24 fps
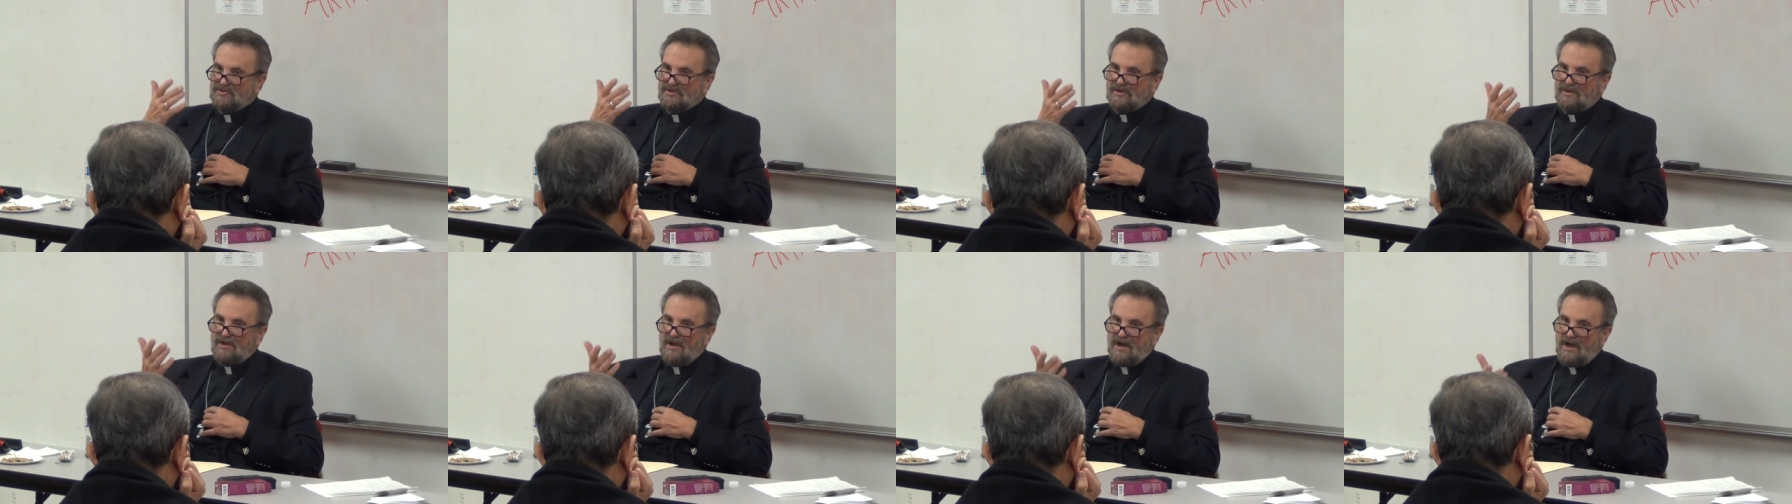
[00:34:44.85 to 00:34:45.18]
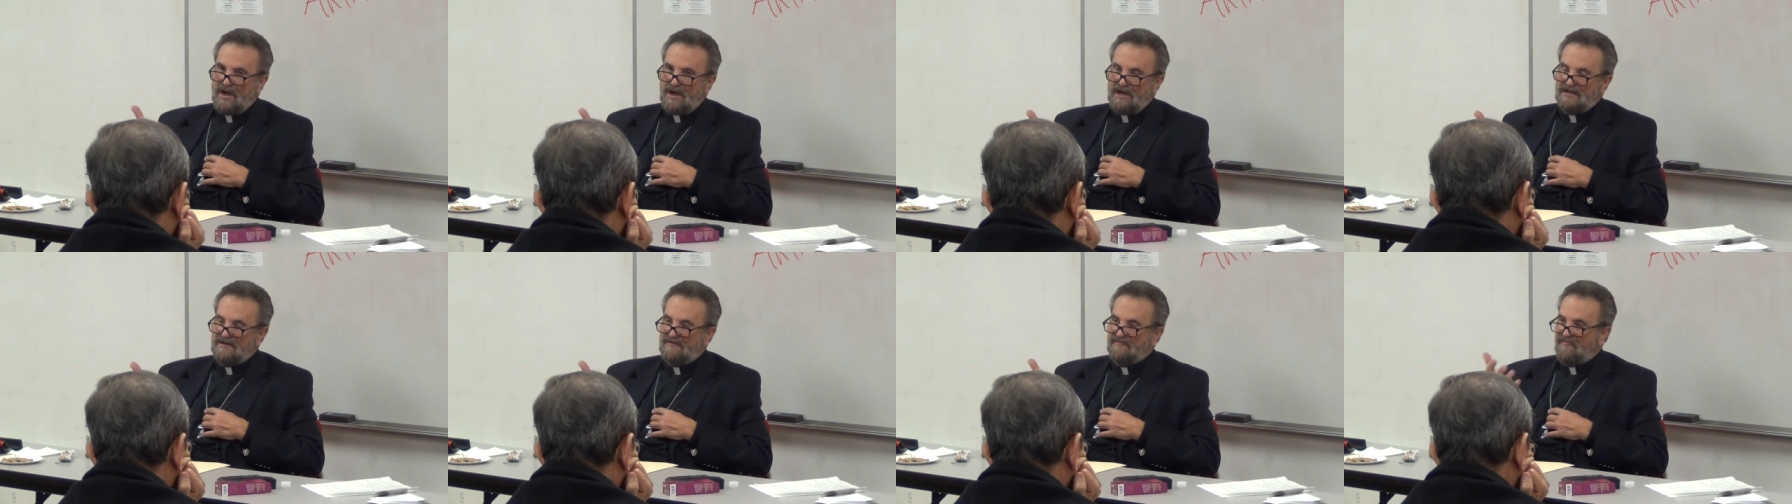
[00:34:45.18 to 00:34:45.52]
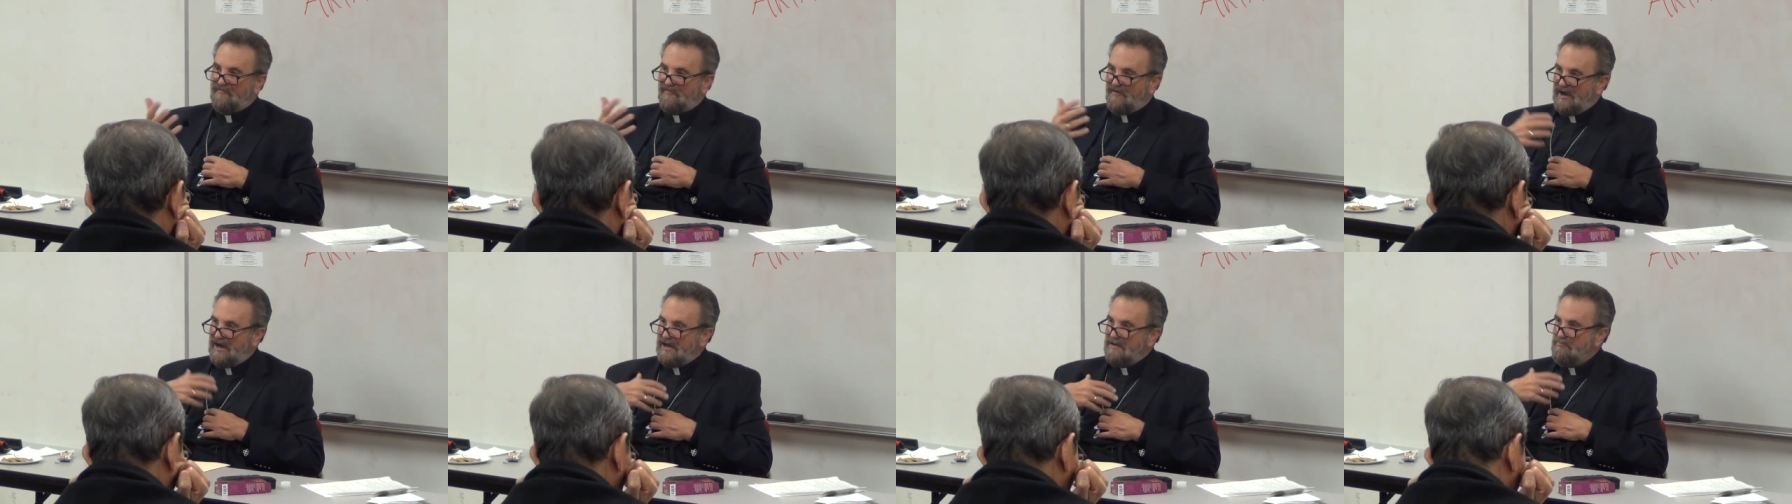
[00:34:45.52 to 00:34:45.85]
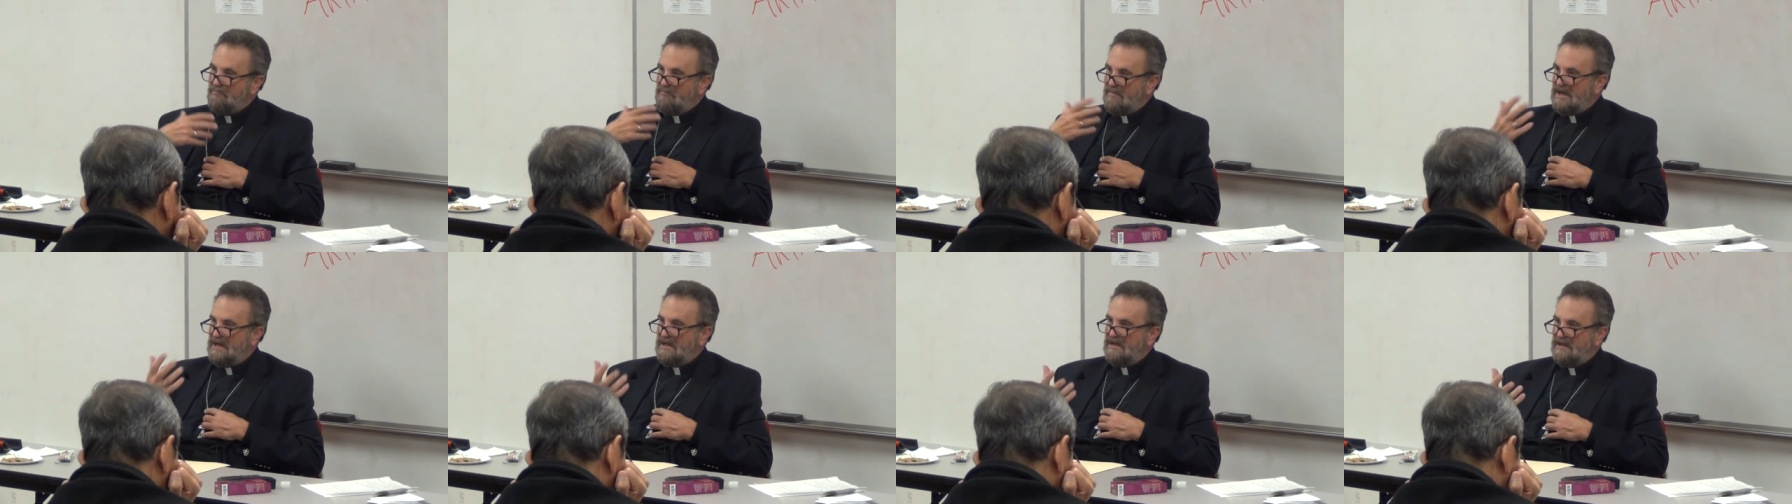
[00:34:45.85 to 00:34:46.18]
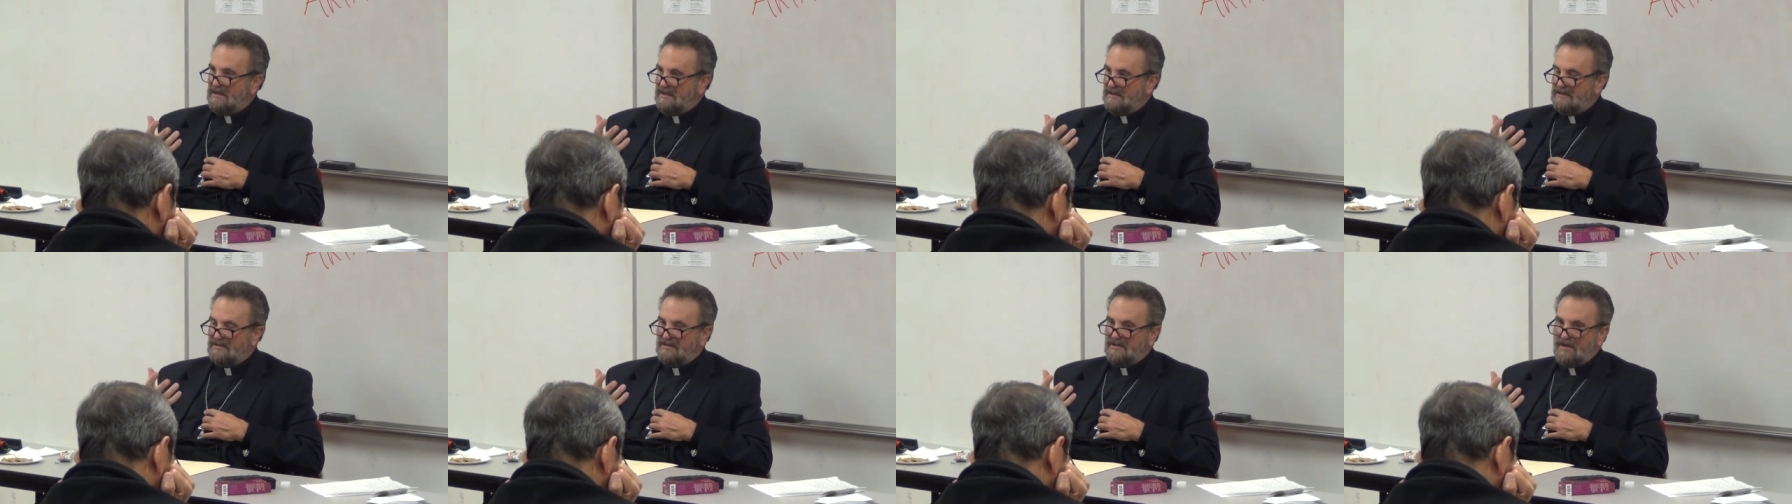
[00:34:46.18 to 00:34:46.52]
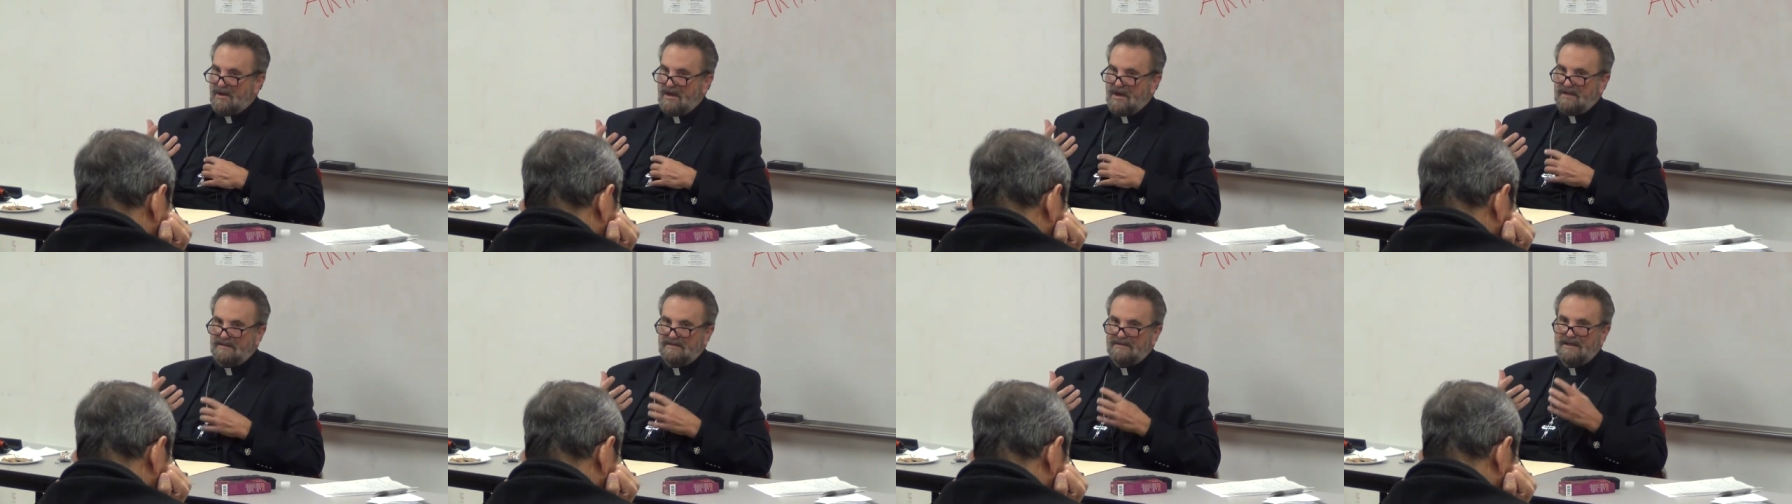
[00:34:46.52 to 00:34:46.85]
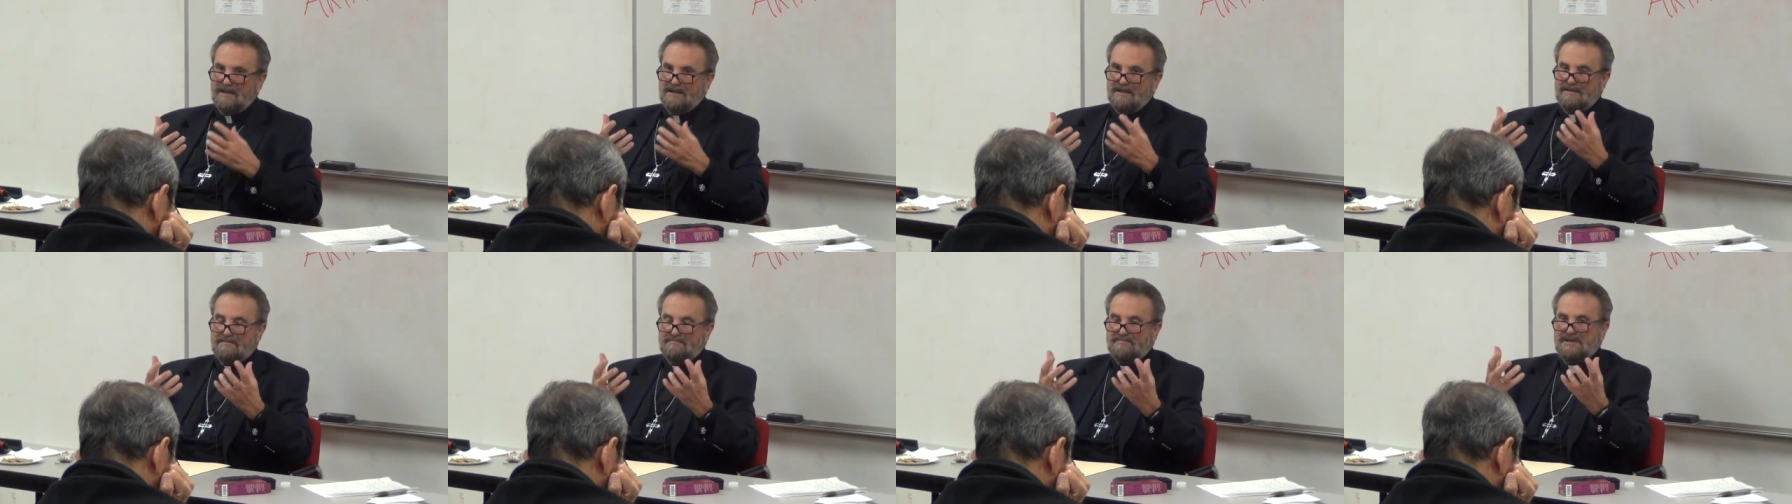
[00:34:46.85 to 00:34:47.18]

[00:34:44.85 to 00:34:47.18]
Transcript: to God and find meaning in God,